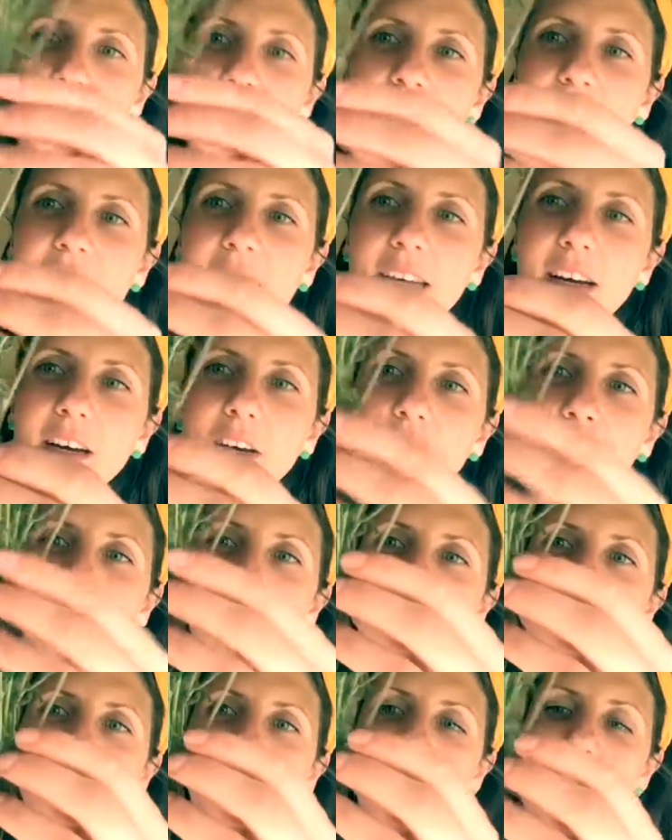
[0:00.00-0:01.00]
they are
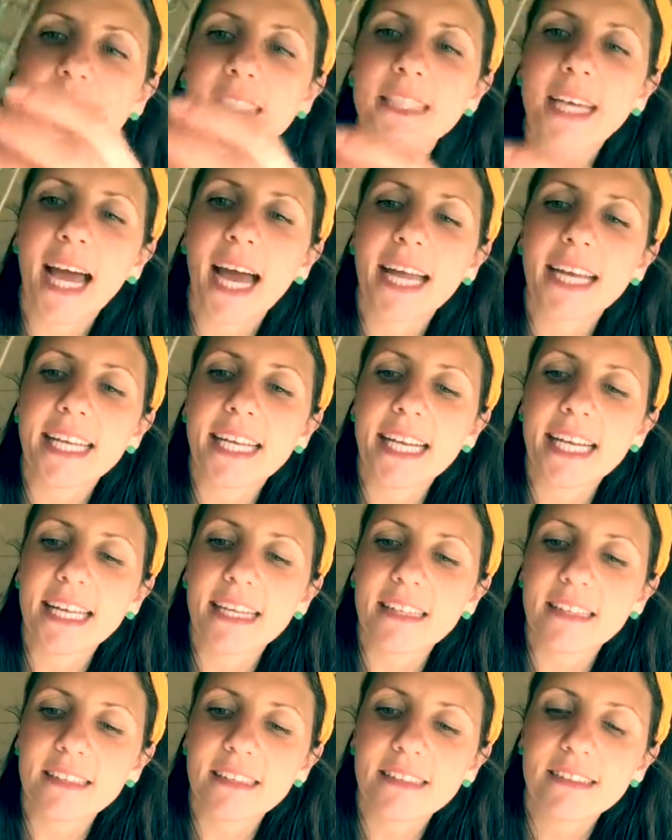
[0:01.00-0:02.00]
covered in tiny
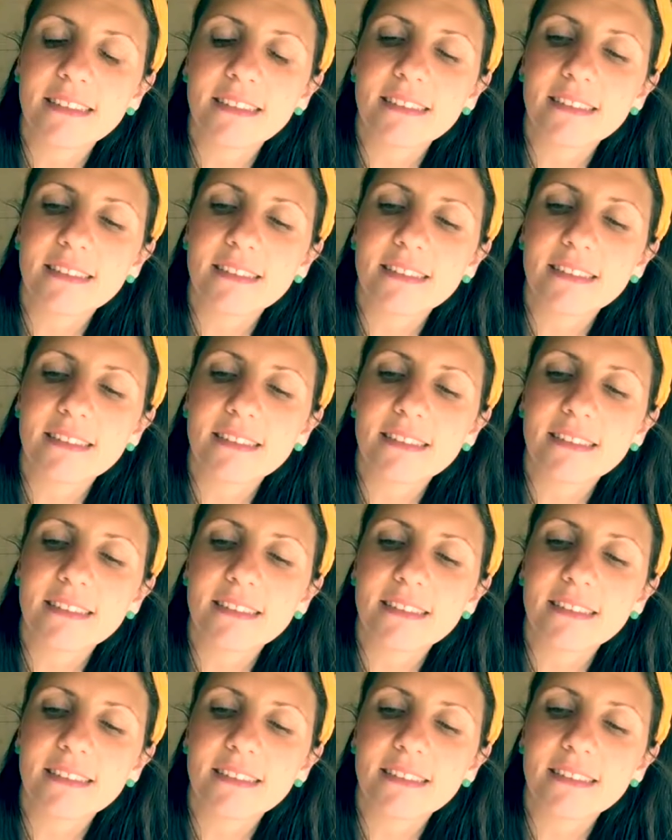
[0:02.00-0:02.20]
little